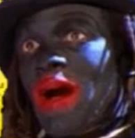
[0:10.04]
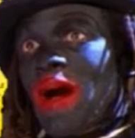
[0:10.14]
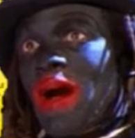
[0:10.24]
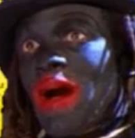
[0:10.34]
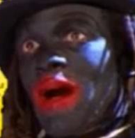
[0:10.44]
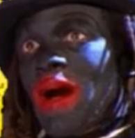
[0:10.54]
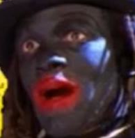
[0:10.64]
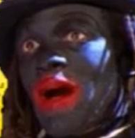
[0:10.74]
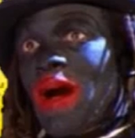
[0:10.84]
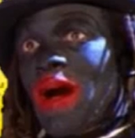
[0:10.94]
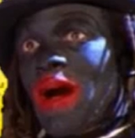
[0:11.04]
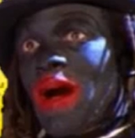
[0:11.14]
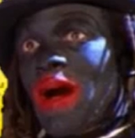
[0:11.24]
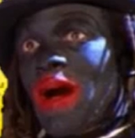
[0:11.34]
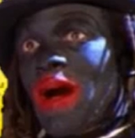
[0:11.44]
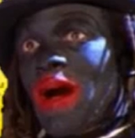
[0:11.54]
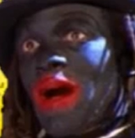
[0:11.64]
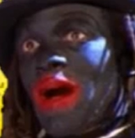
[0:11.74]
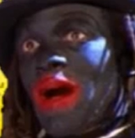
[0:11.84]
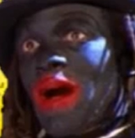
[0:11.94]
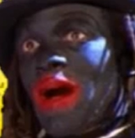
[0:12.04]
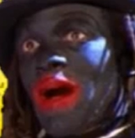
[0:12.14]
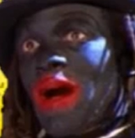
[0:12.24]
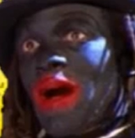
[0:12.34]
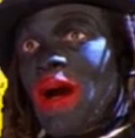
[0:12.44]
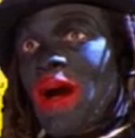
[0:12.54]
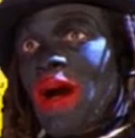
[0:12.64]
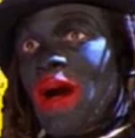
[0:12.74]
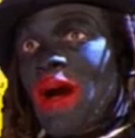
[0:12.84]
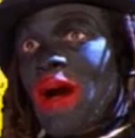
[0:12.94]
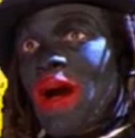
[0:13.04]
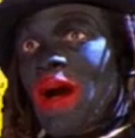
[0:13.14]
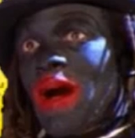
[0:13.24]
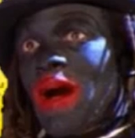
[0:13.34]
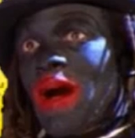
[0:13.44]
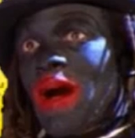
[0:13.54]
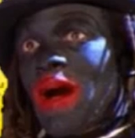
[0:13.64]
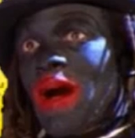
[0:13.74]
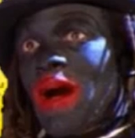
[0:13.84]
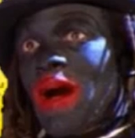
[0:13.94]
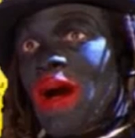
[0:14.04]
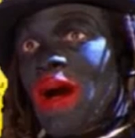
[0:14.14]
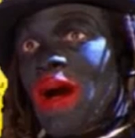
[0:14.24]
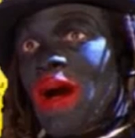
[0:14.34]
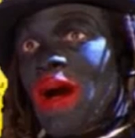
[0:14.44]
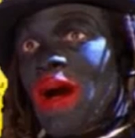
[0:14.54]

[no speech]